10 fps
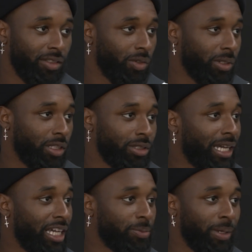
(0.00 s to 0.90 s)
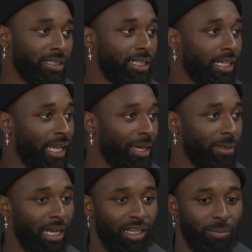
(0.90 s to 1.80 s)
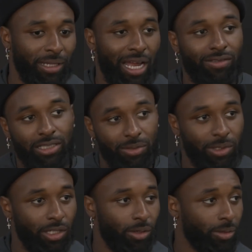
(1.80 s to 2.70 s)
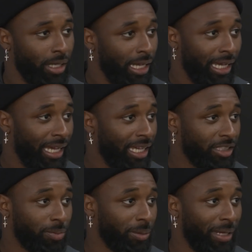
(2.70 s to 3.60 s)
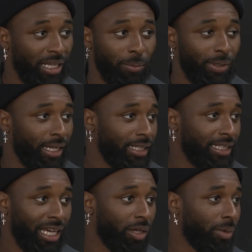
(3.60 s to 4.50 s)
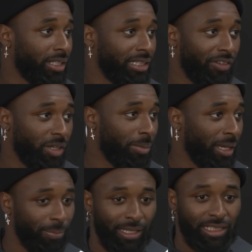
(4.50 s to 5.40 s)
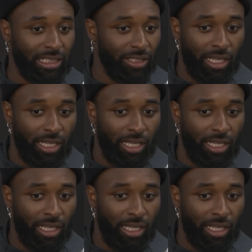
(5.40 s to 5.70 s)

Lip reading: You know, what those guys bring to the game, the element. Obviously, we know Higg has been making plays. Callaway has definitely made plays.